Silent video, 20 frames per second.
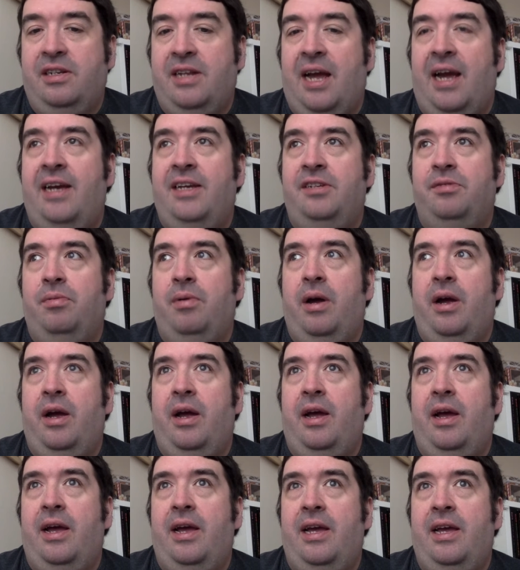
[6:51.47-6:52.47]
that is
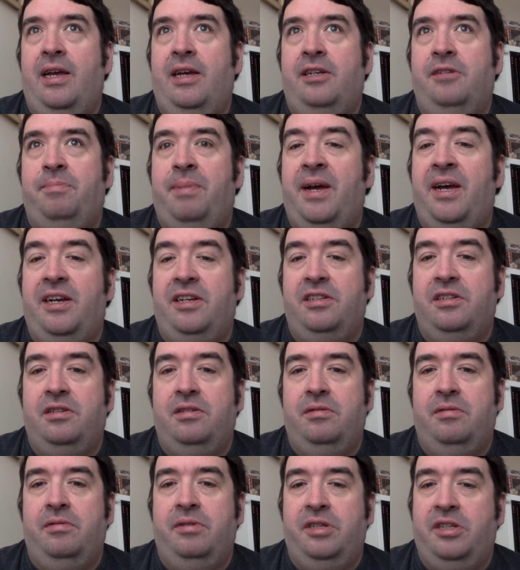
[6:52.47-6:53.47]
where it is based,
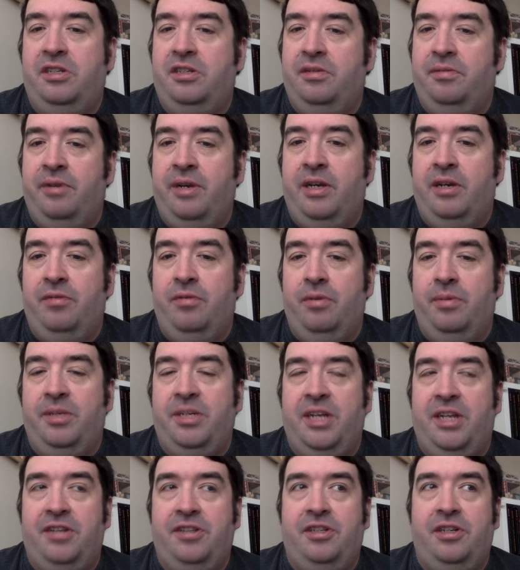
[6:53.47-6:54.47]
which is a really rubbish
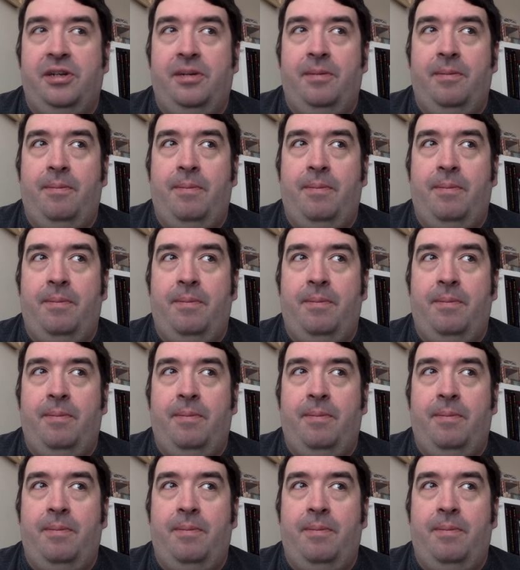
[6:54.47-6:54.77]
answer.